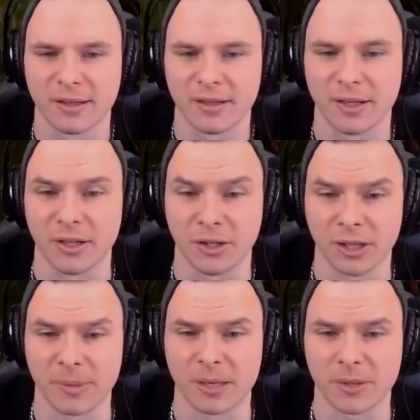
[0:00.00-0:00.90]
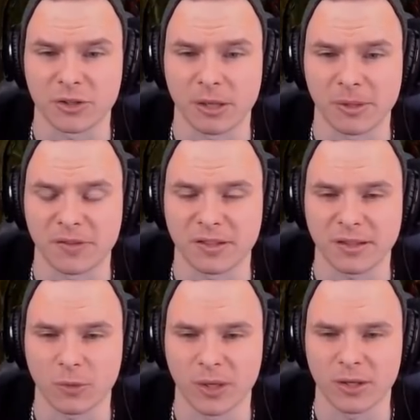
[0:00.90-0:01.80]
You're going to be in a bit of trouble if you take the
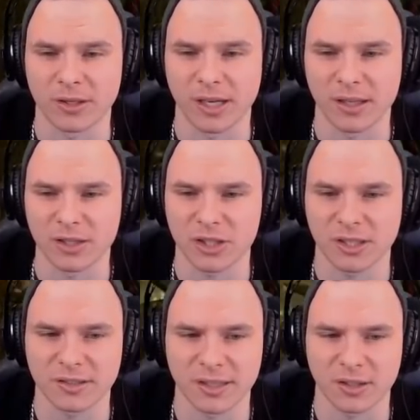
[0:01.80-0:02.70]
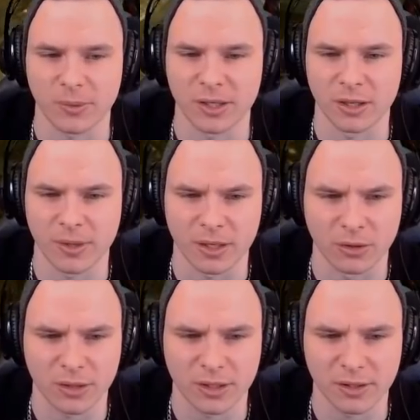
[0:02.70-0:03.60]
window, darling. She didn't take the window. We're going to
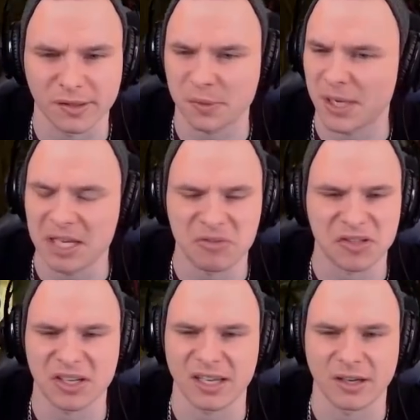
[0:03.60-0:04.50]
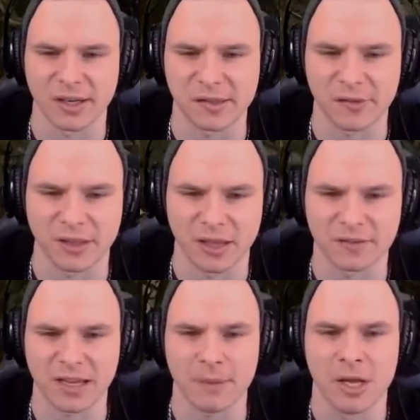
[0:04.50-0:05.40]
look at her this way. Just going to get a nice free love
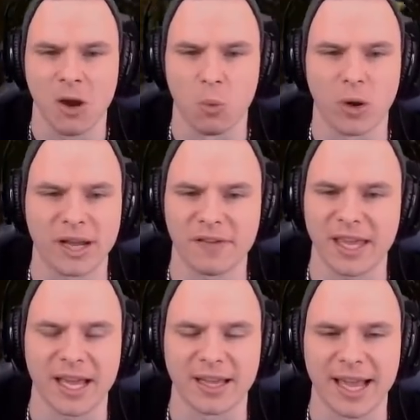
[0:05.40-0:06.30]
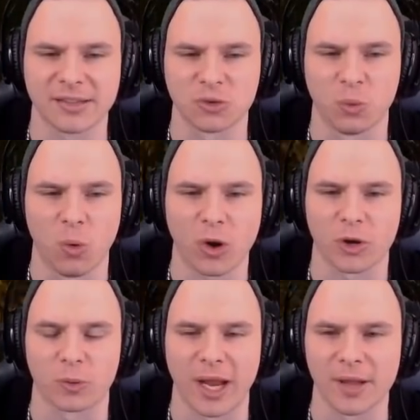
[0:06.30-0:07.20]
tap. Whatever the hell I had to walk
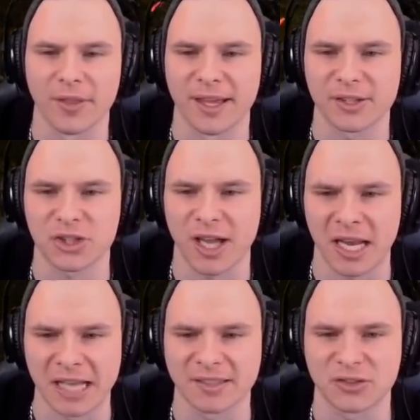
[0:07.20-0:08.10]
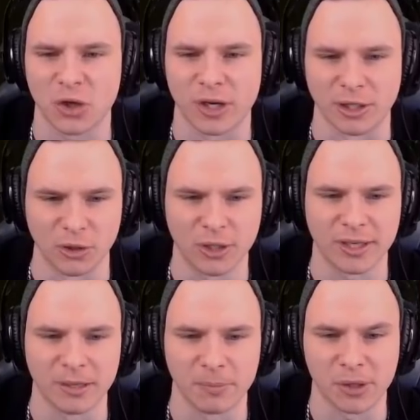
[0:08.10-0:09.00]
around there, chat. Had to turn and look at
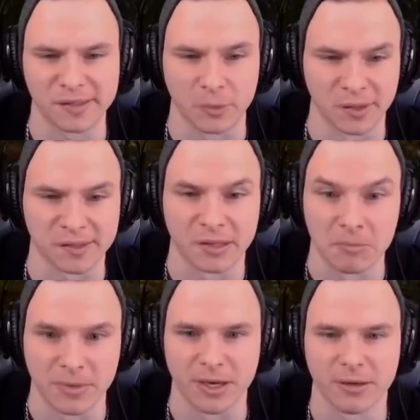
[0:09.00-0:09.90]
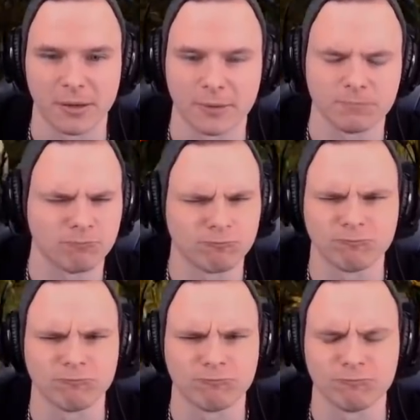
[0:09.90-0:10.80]
it because it was
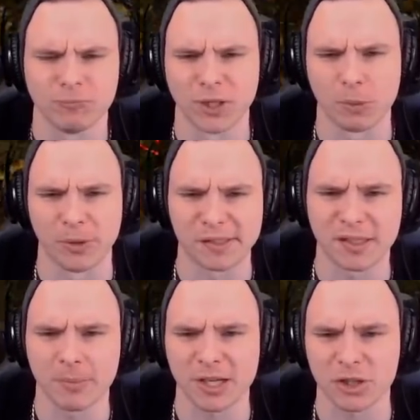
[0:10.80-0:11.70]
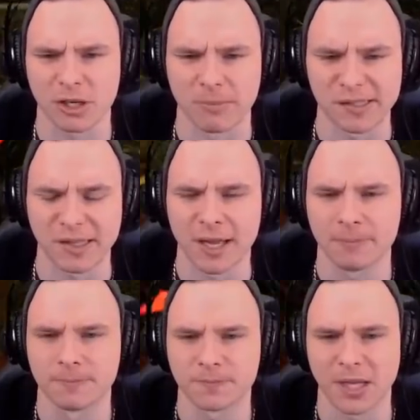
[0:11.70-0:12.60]
a little booster to me. I shouldn't have missed that.
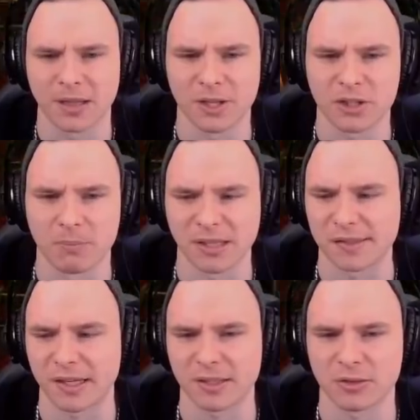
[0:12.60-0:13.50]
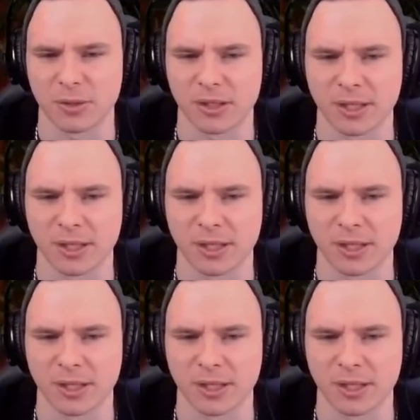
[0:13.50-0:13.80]
I lunged a millisecond too early.